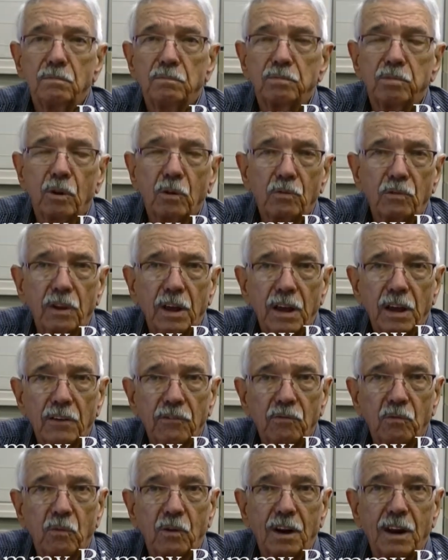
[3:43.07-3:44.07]

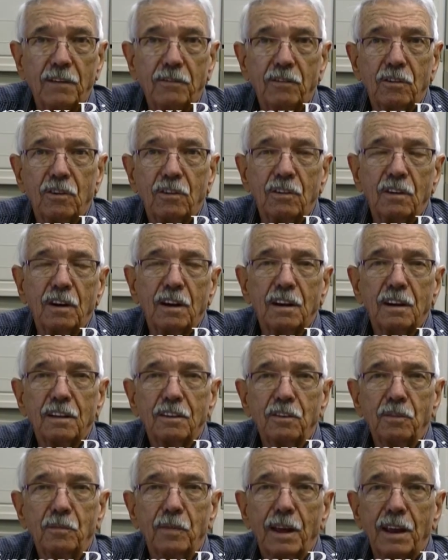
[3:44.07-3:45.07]
protest, whatever
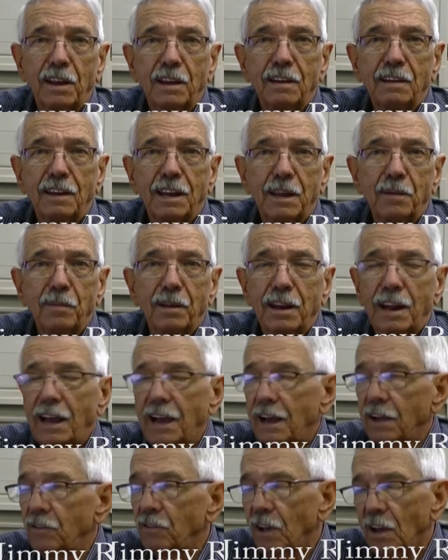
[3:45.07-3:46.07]
you may deem it
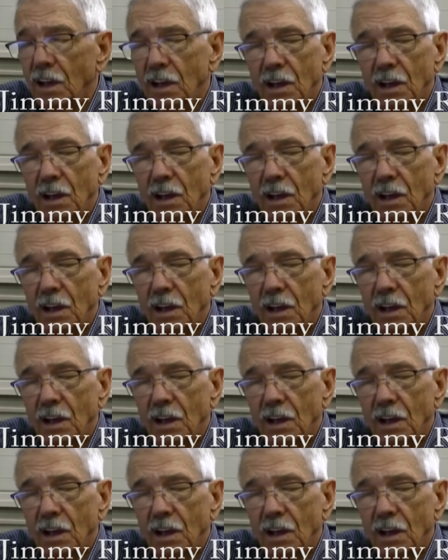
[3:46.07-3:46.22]
as,